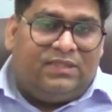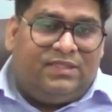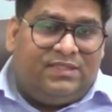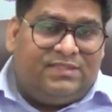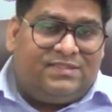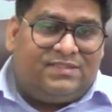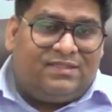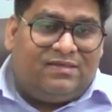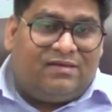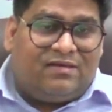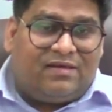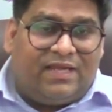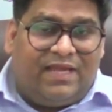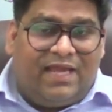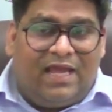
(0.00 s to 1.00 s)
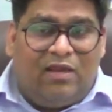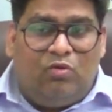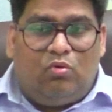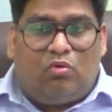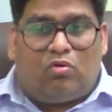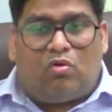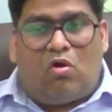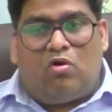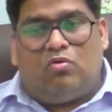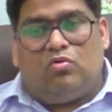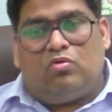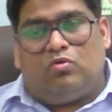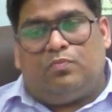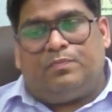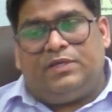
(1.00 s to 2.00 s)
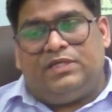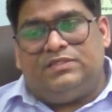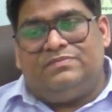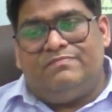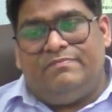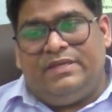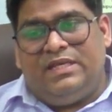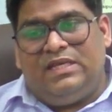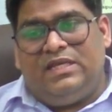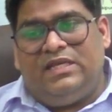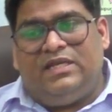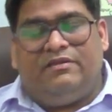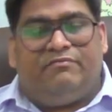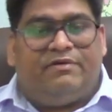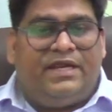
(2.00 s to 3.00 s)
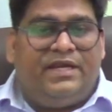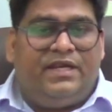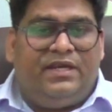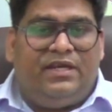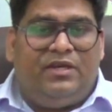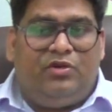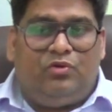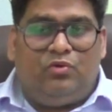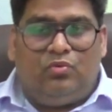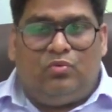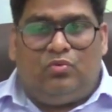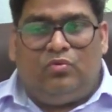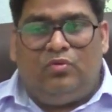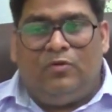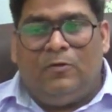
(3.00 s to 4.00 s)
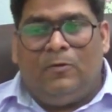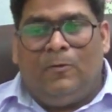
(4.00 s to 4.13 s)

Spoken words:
This Rayalo rock group is mainly divided into,